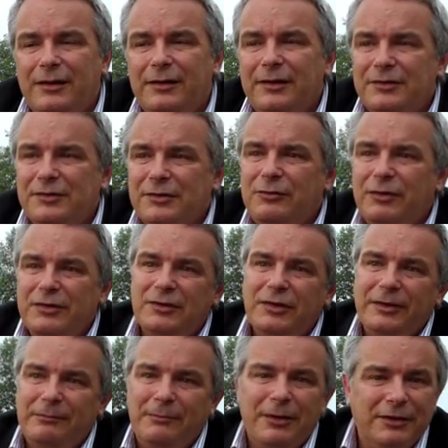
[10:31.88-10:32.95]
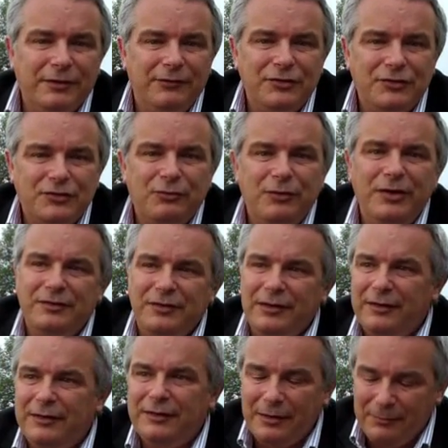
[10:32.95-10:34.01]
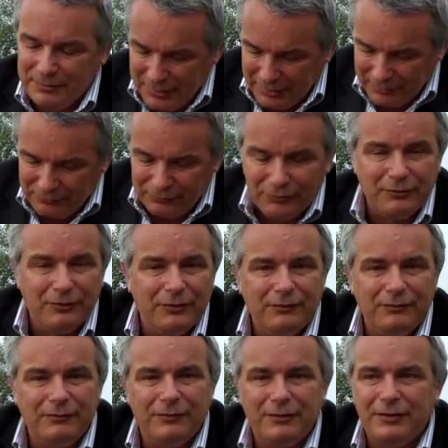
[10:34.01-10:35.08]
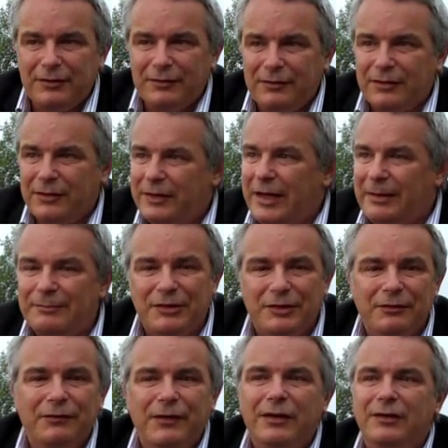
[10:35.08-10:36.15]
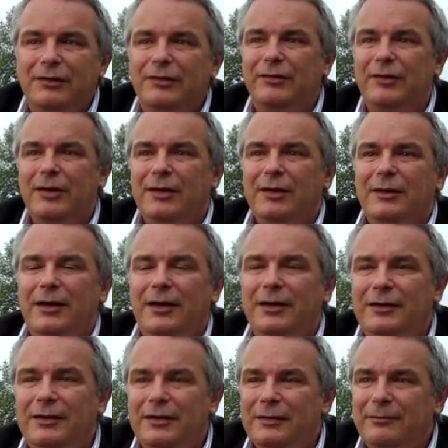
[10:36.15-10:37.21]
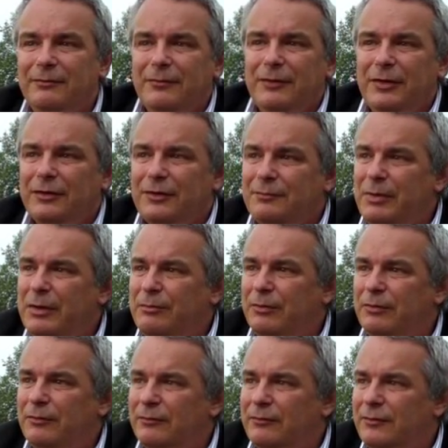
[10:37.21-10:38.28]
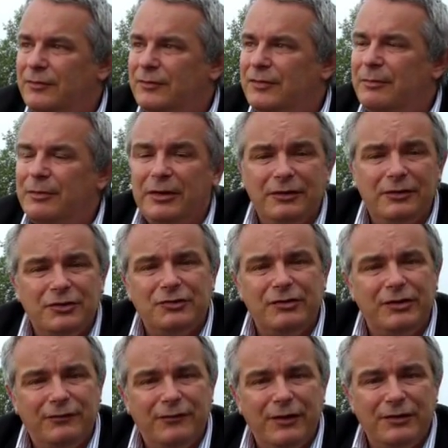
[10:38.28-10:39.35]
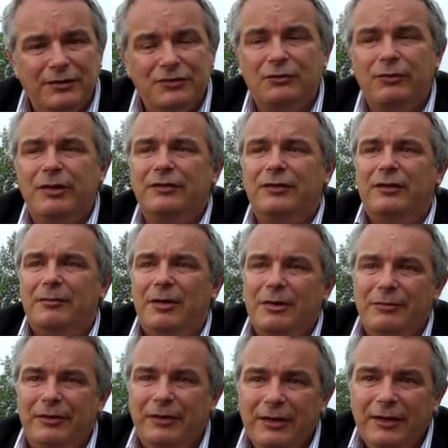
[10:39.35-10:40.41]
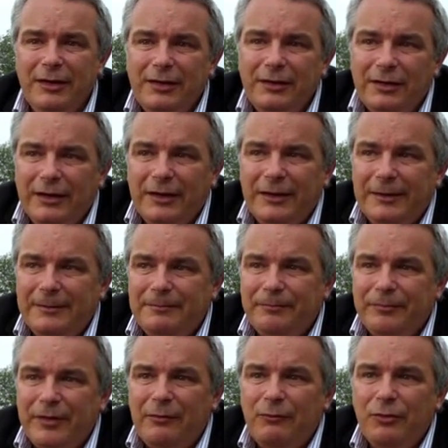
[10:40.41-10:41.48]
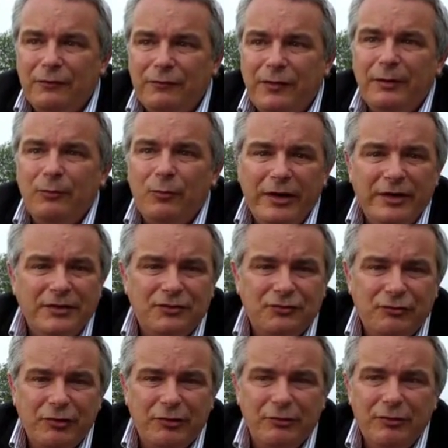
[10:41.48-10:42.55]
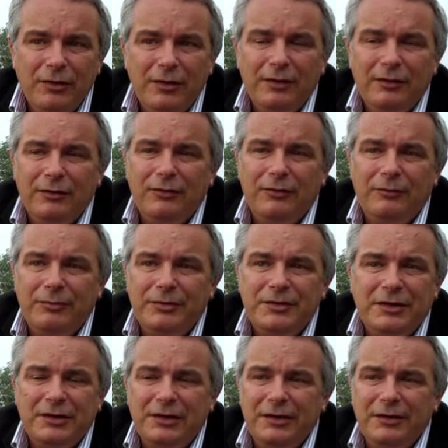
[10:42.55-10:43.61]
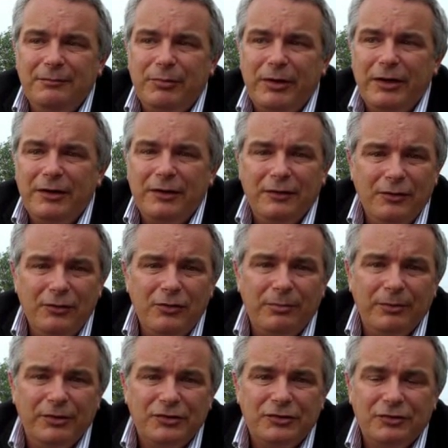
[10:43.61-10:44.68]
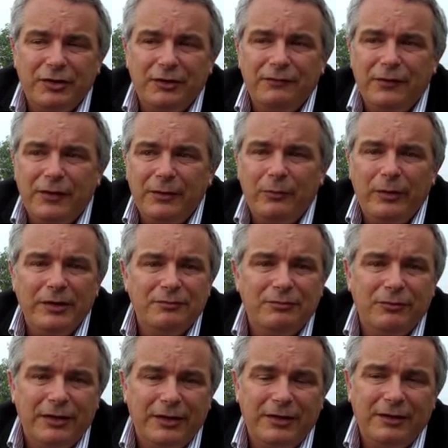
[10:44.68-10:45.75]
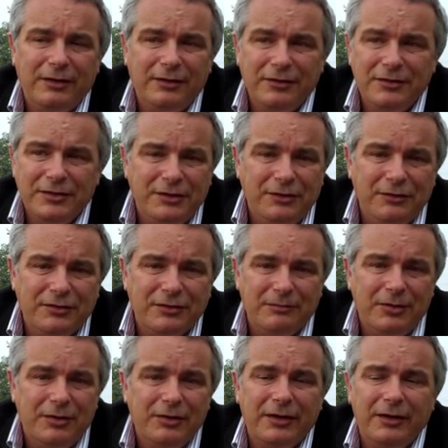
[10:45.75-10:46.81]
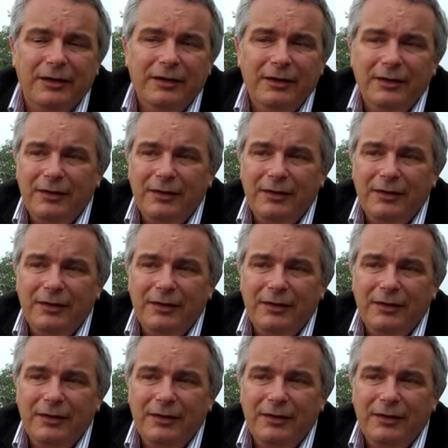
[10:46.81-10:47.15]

I think it's like mud. If you squeeze it, it comes out through the gaps in the fingers, and some of the industry is feeling squeezed at the moment, and want to find ways through, not particularly breaking the law, but just trying to find ways where they can continue to market